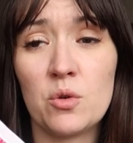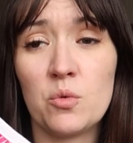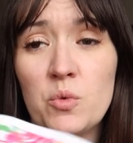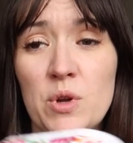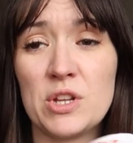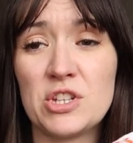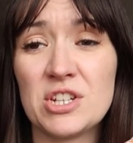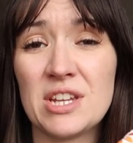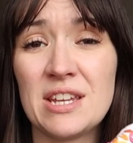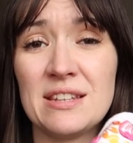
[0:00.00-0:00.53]

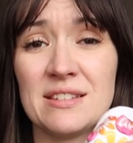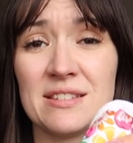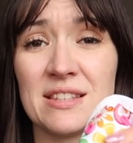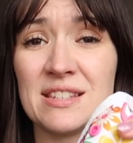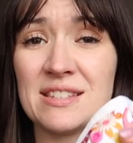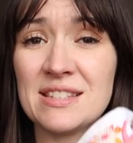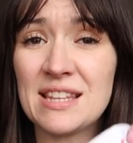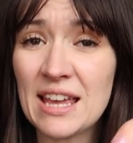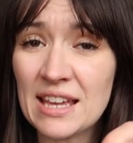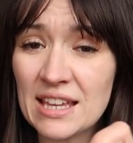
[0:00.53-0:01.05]
which is
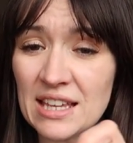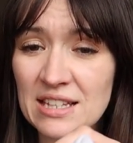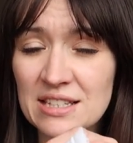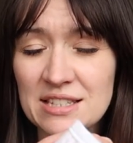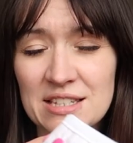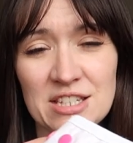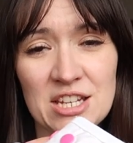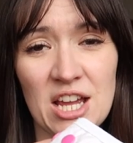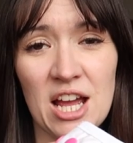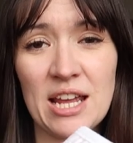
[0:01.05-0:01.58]
the
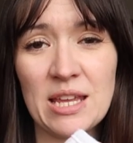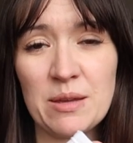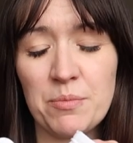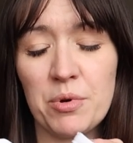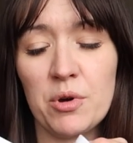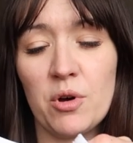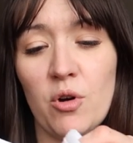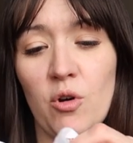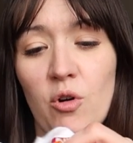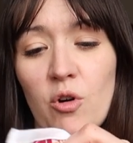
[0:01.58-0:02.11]
second type
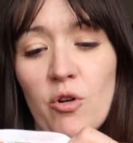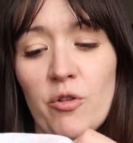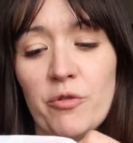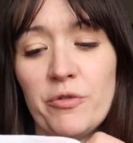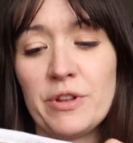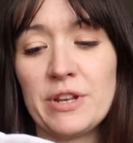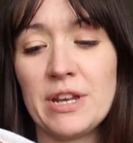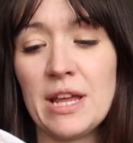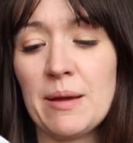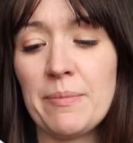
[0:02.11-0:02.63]

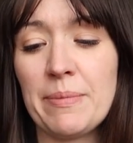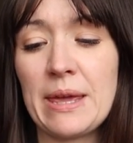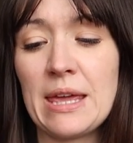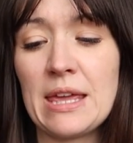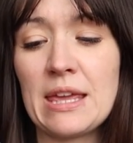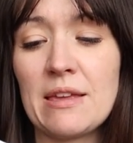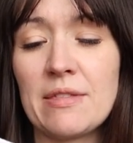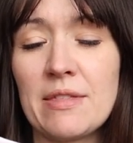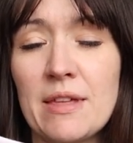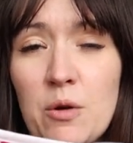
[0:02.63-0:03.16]
of
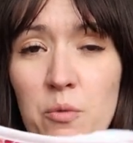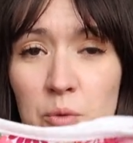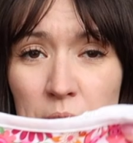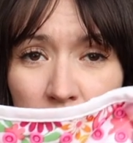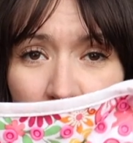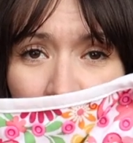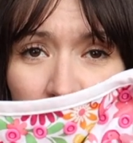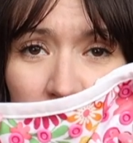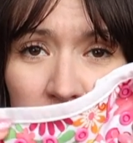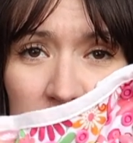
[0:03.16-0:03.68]
nappy that
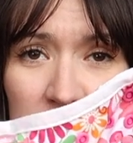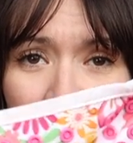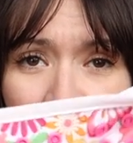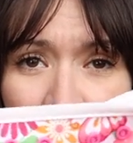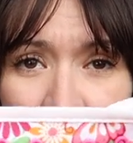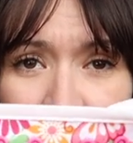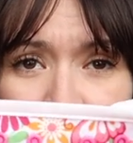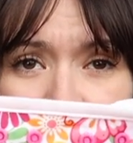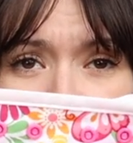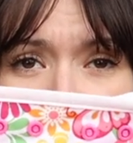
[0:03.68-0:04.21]
we are looking
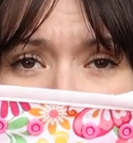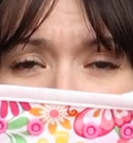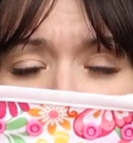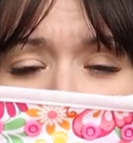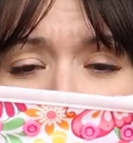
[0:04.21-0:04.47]
at.